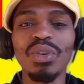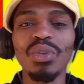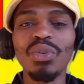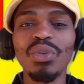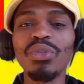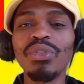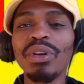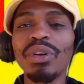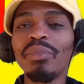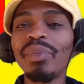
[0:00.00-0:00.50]

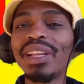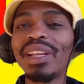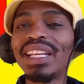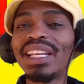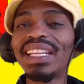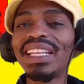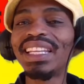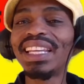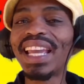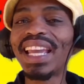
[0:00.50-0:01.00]
who
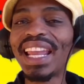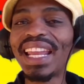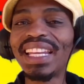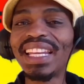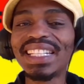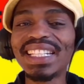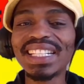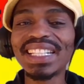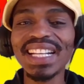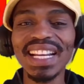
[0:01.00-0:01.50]
rapidly
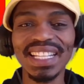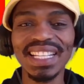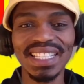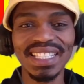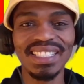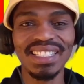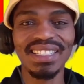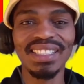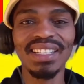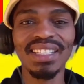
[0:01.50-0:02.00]
gained
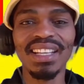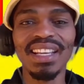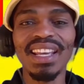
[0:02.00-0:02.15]
traction